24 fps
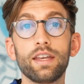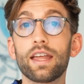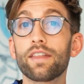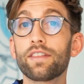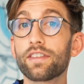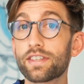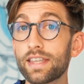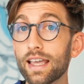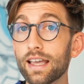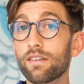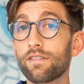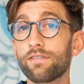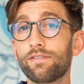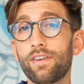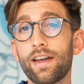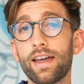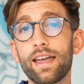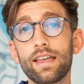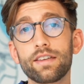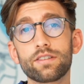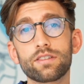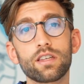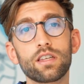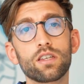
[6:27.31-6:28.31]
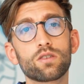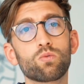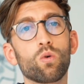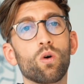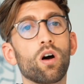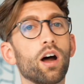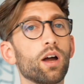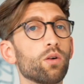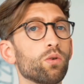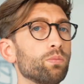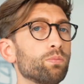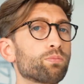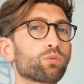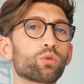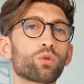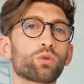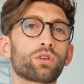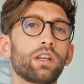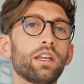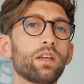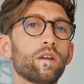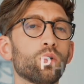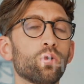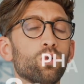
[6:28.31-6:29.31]
Now the second phase is what I will
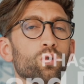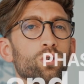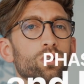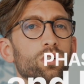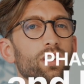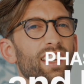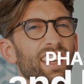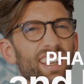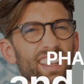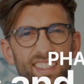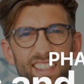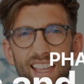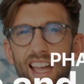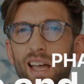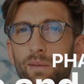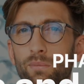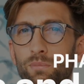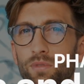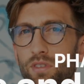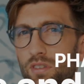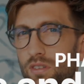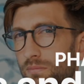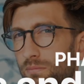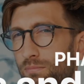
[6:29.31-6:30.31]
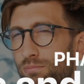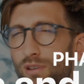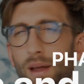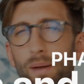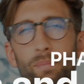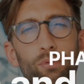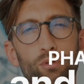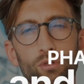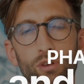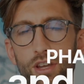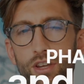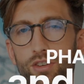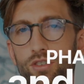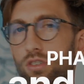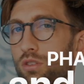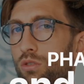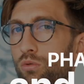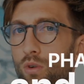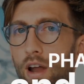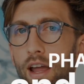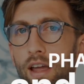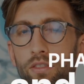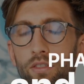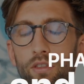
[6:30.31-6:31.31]
broadly call exams and preparation
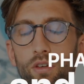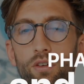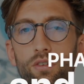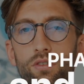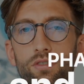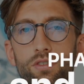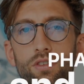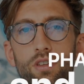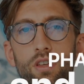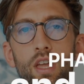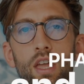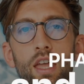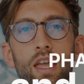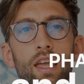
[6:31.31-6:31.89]
around those.